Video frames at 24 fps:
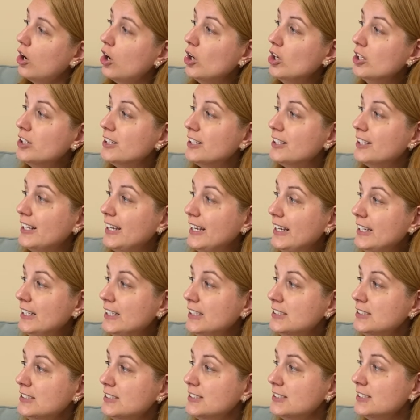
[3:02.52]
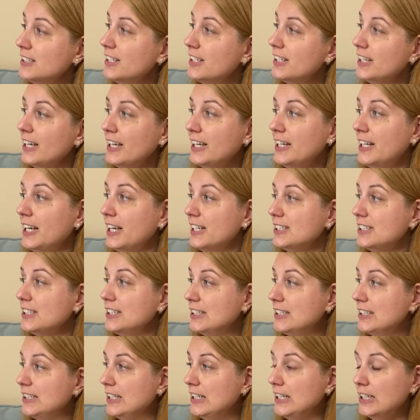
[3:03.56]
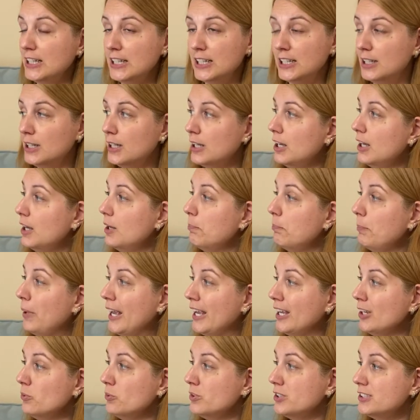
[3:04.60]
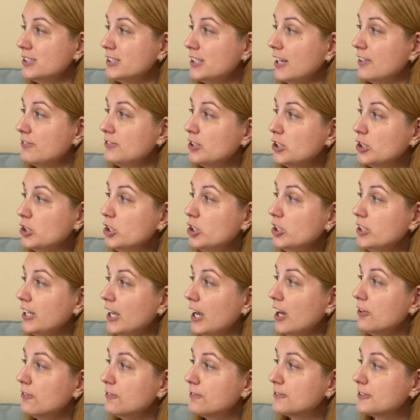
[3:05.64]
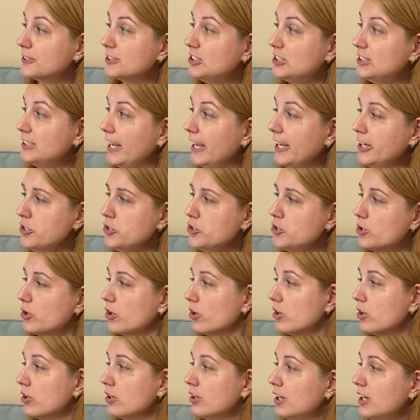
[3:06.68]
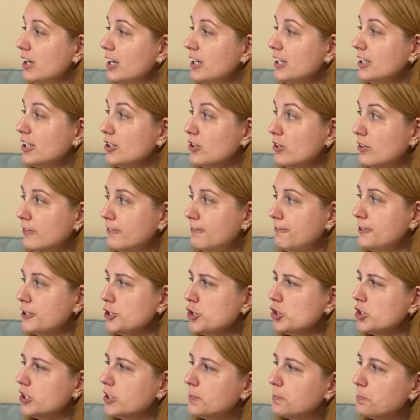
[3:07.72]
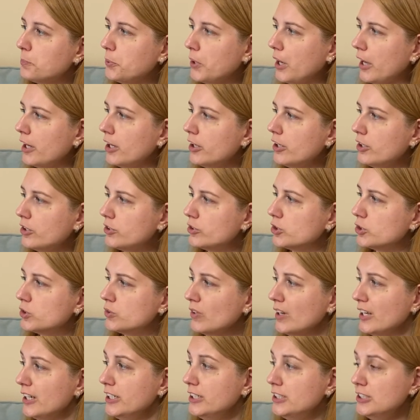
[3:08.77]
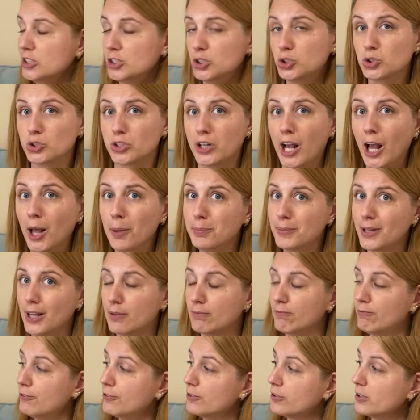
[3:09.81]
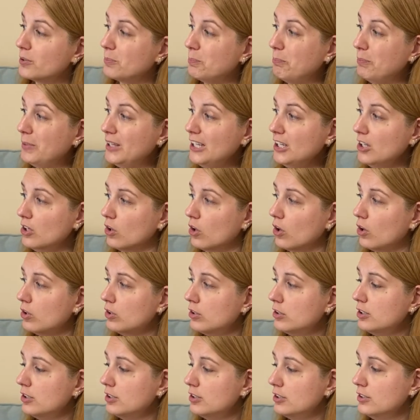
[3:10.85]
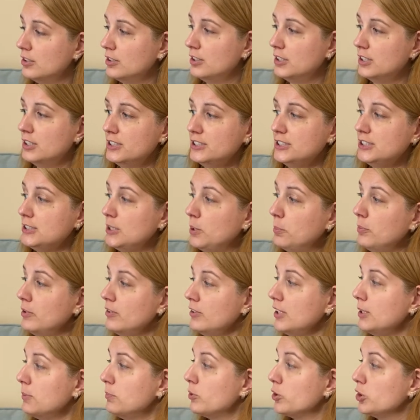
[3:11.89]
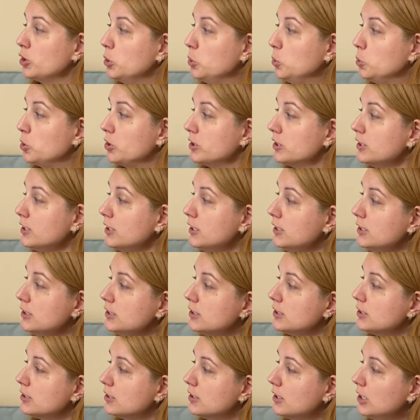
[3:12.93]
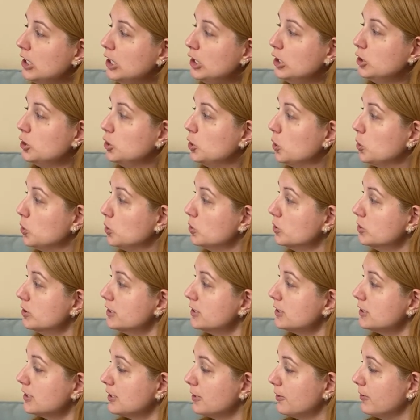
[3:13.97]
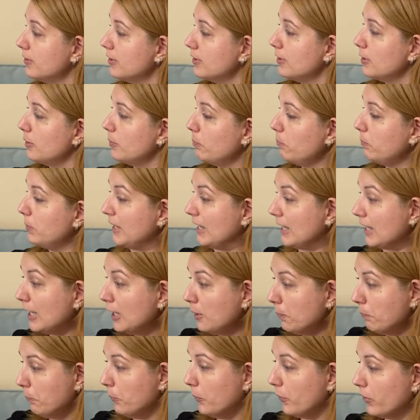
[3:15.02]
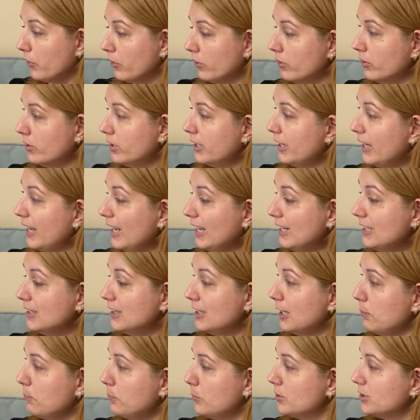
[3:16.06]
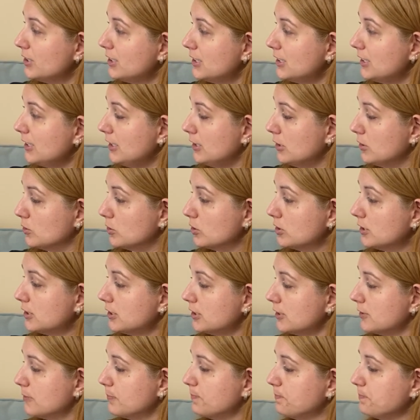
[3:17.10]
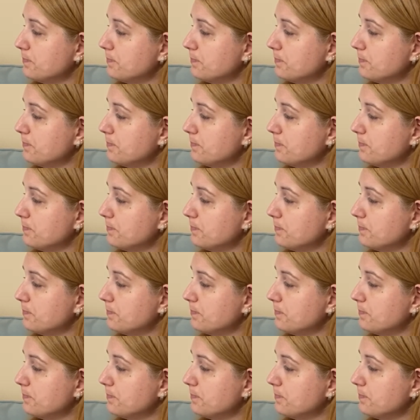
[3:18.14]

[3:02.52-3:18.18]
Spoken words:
On land and at sea, penguins have to look out for danger. There are vicious predators ready to grab them for a meal. Some of them are orcas, gulls, people, and leopard seals.